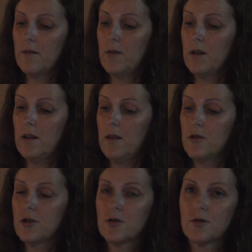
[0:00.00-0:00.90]
we
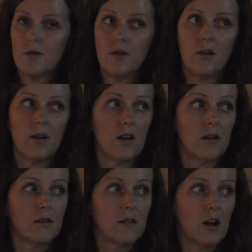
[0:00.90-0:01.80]
also saw
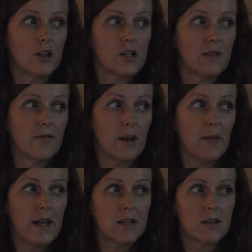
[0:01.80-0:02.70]
a large
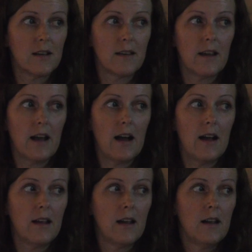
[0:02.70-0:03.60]
inflammation in the
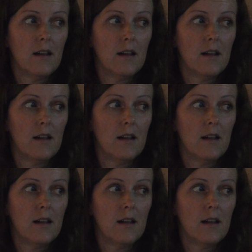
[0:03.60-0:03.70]
eye,